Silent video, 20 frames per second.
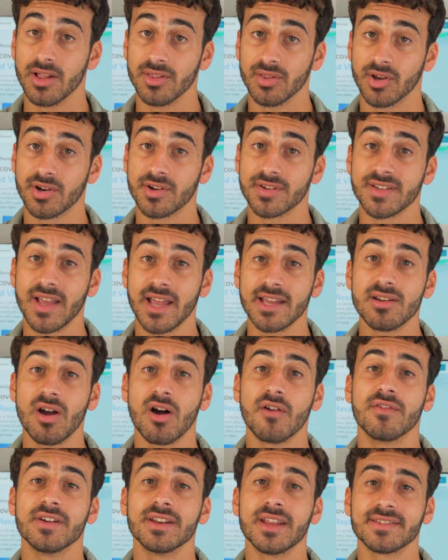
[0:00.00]
Another sign
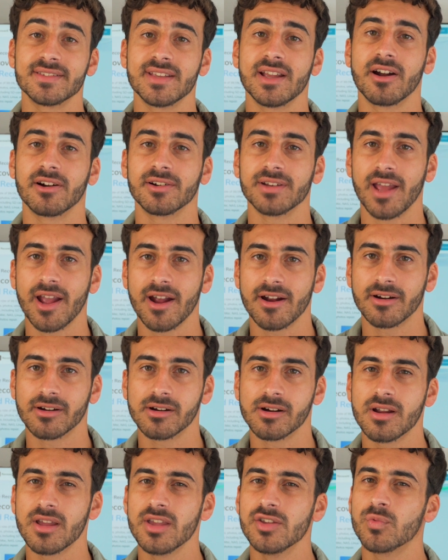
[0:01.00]
of an S D card
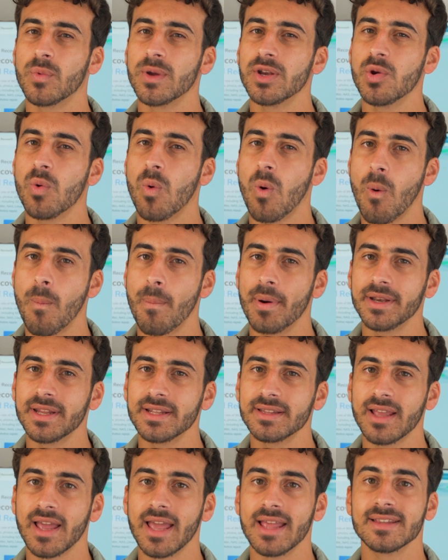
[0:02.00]
error is when you open
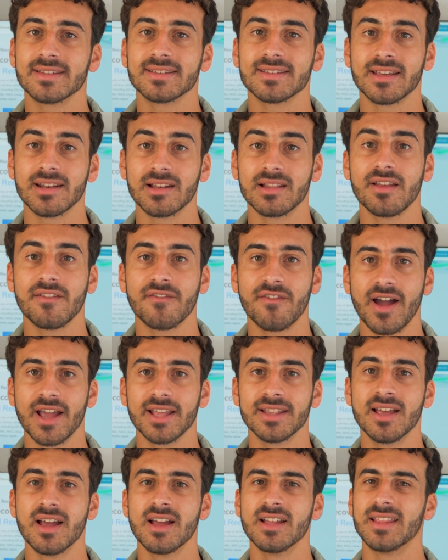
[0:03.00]
it and suddenly
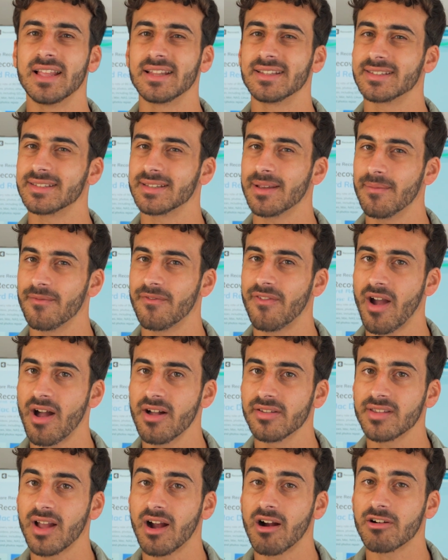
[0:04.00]
find that some
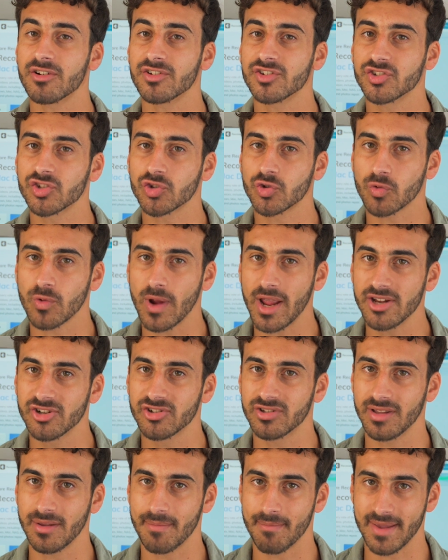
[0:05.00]
files are
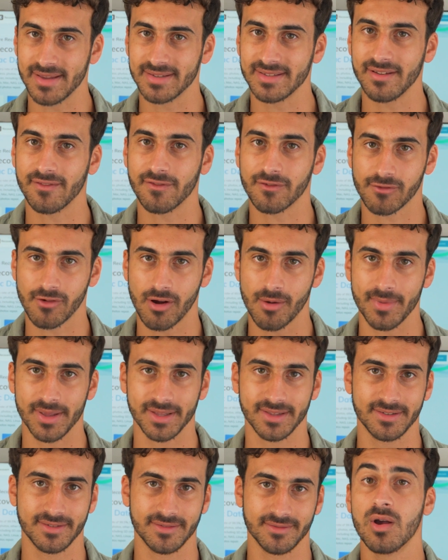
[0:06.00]
strangely missing from
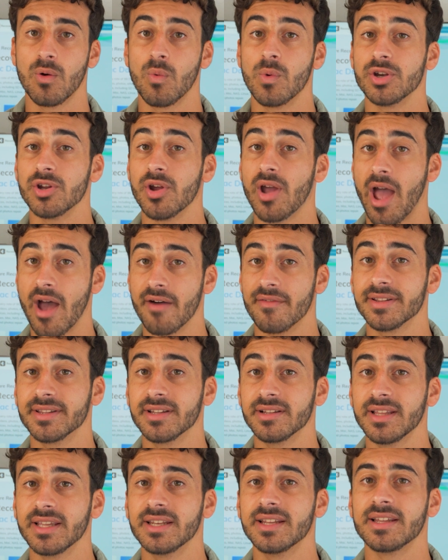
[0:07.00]
it. When you haven't
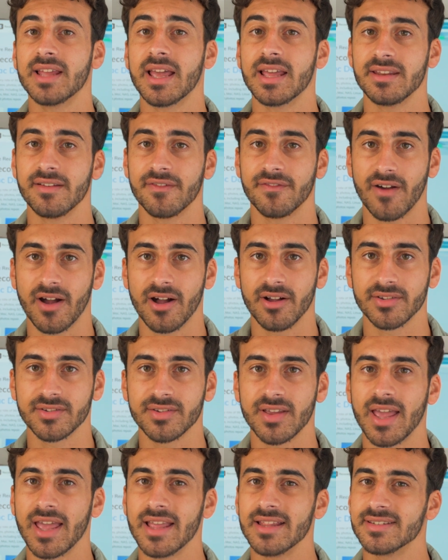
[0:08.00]
deleted any
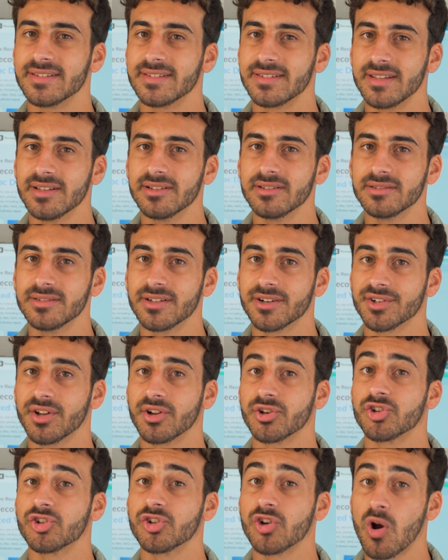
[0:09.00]
files and still they're
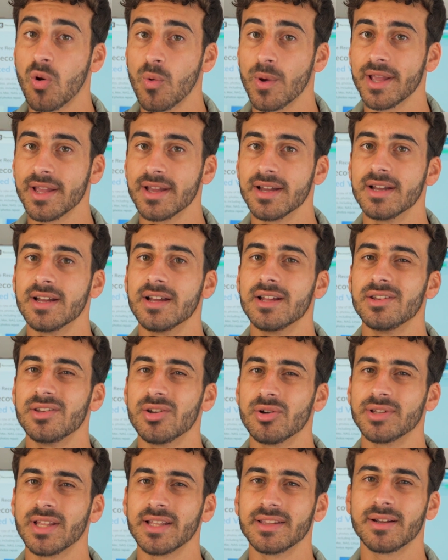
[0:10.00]
not showing,
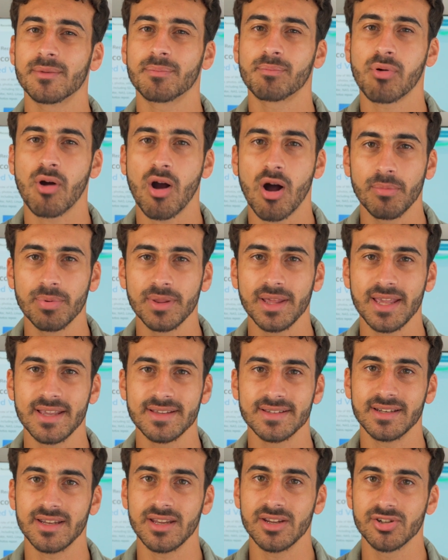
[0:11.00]
know that there probably
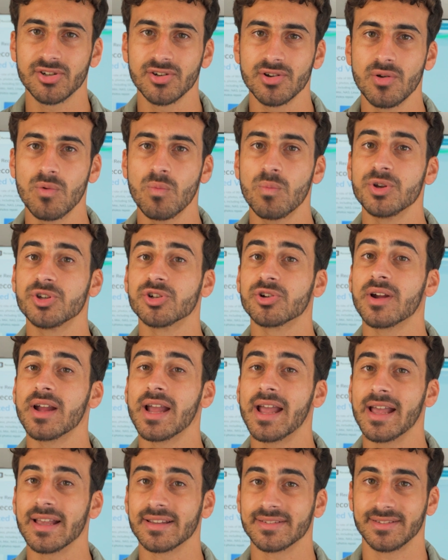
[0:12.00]
is an issue with your
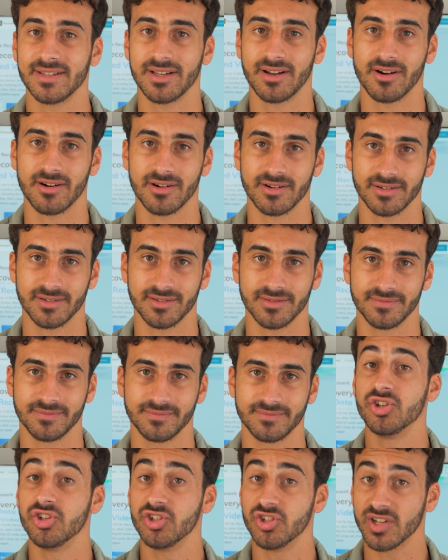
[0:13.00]
S D card.
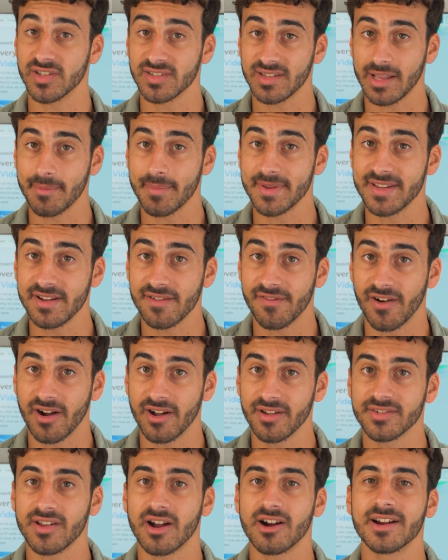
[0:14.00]
Just like missing
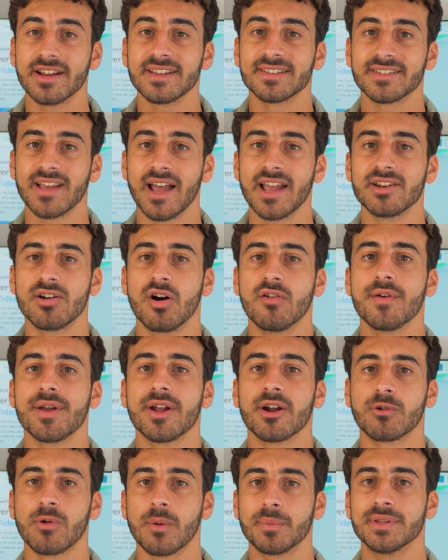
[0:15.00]
files are a sign of a
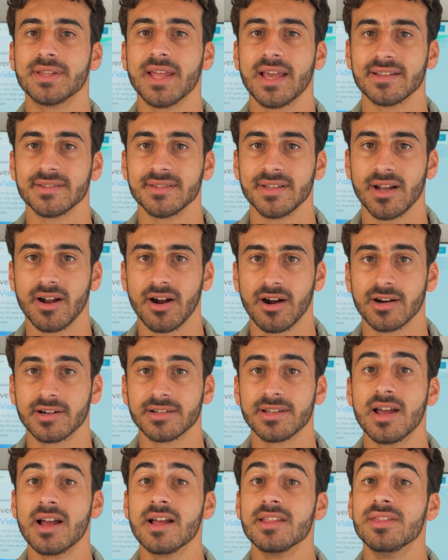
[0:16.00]
corrupted S D
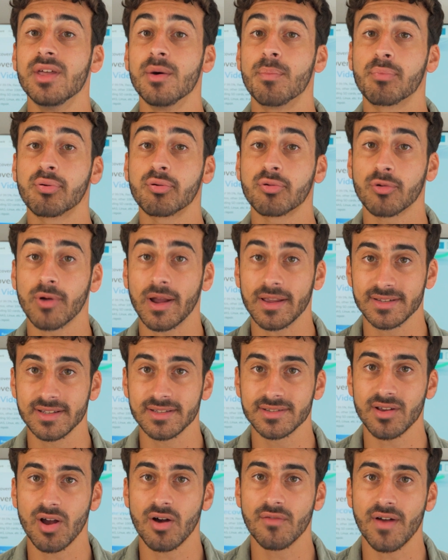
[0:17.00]
card, the
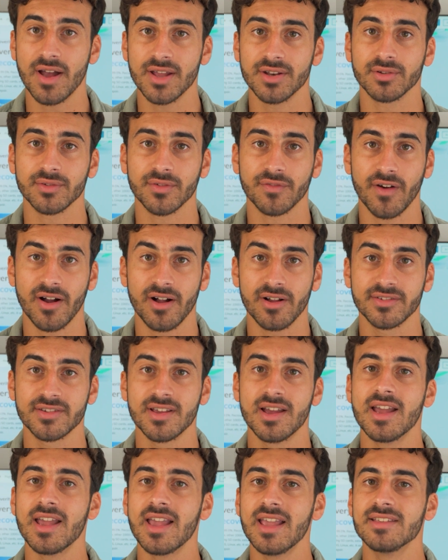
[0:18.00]
presence of unknown
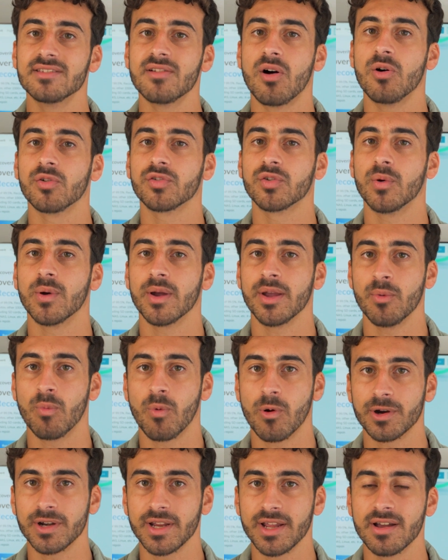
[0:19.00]
files is also a
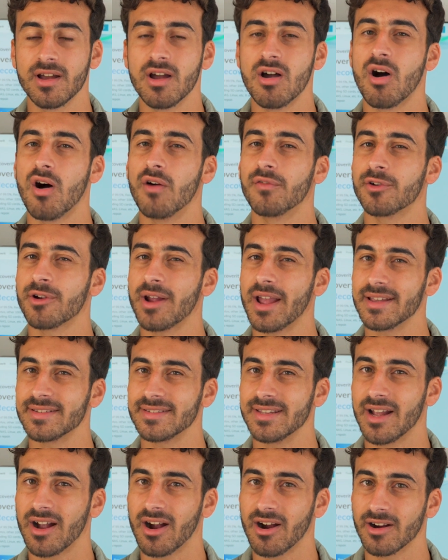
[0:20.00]
warning of your S
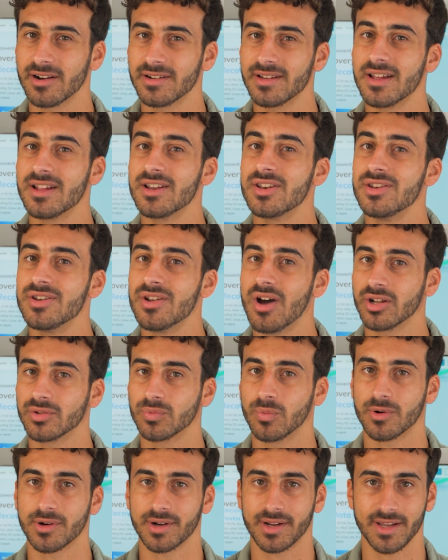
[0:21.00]
D card
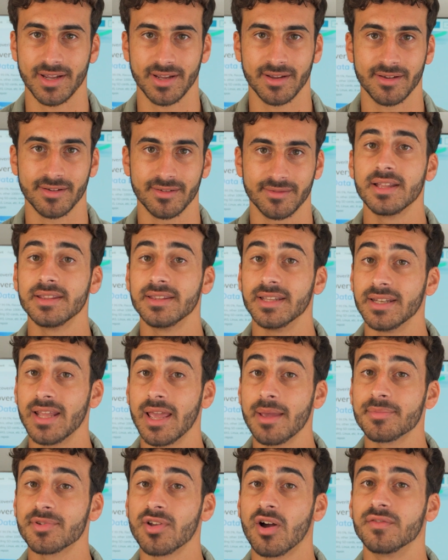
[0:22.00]
not working. The
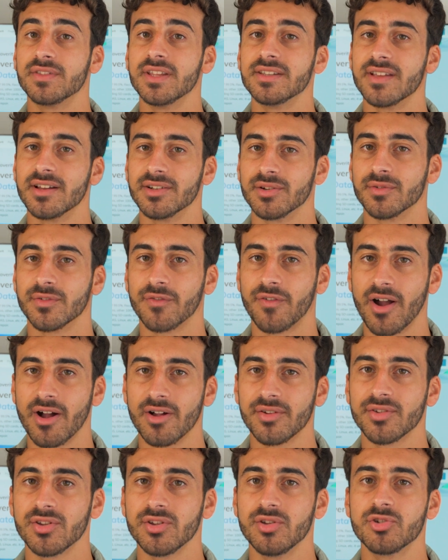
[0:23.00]
names of these unknown
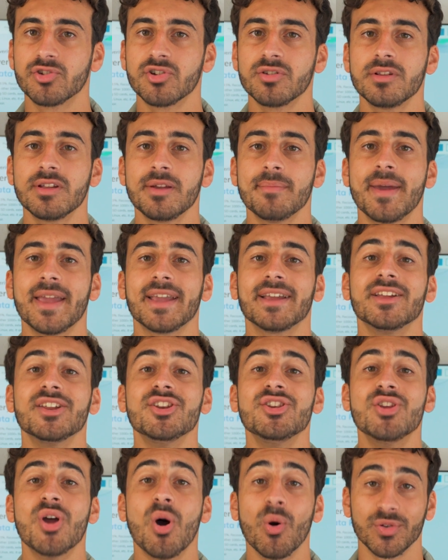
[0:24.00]
files usually make
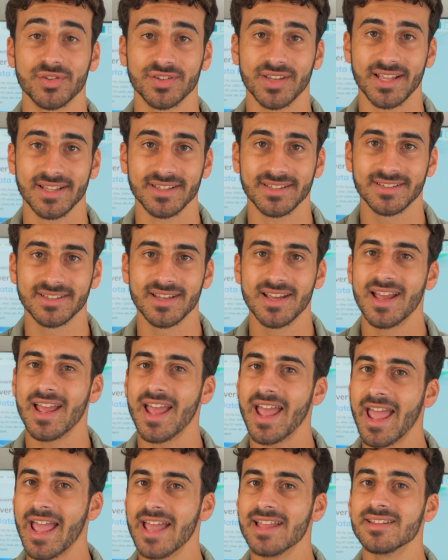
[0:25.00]
no sense,
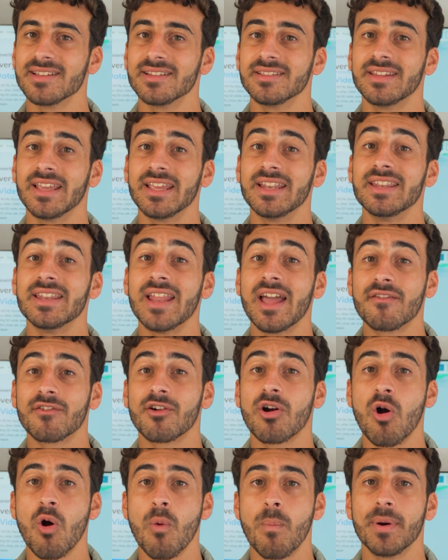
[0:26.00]
and they
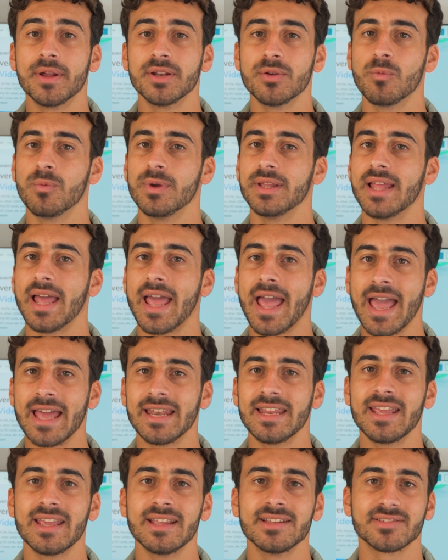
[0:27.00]
never open with
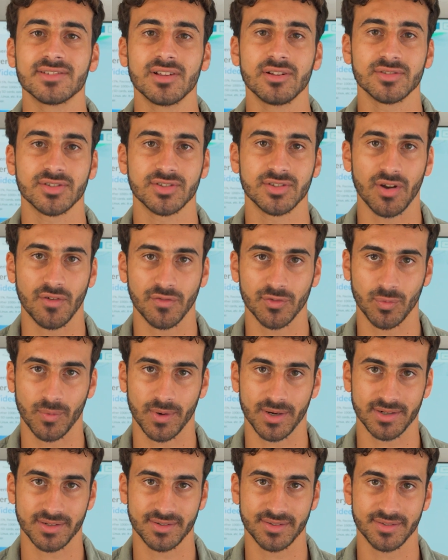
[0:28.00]
any installed
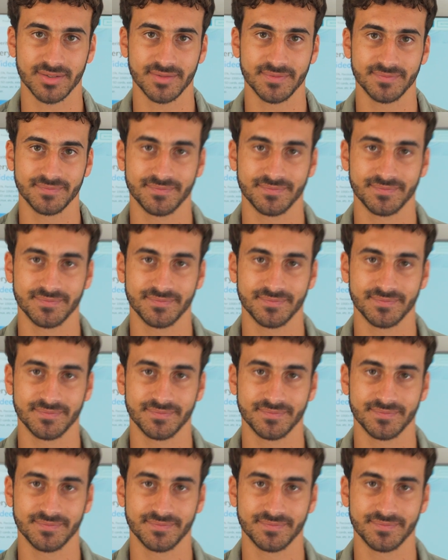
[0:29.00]
softwares.